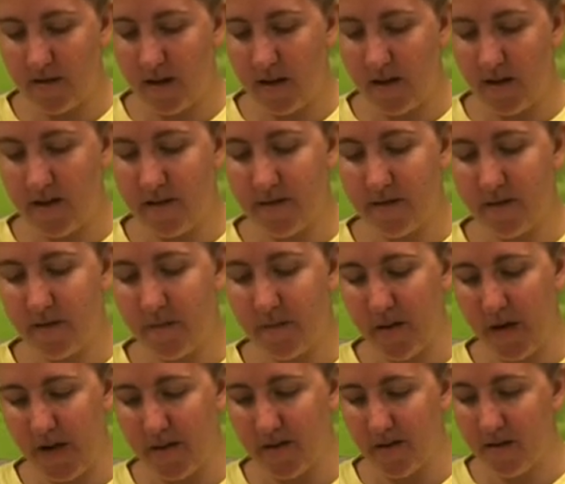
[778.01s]
any different
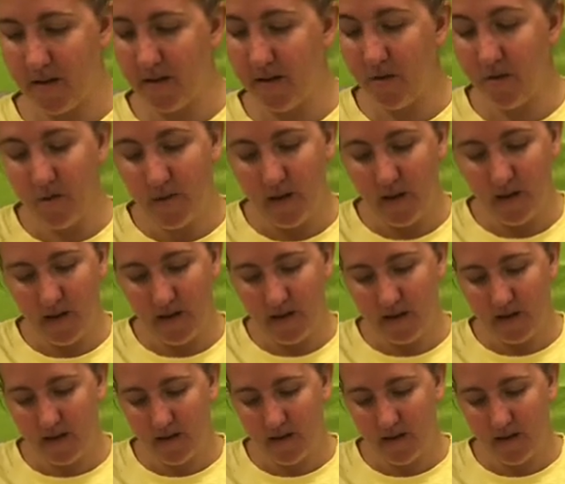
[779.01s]
pattern that you would like.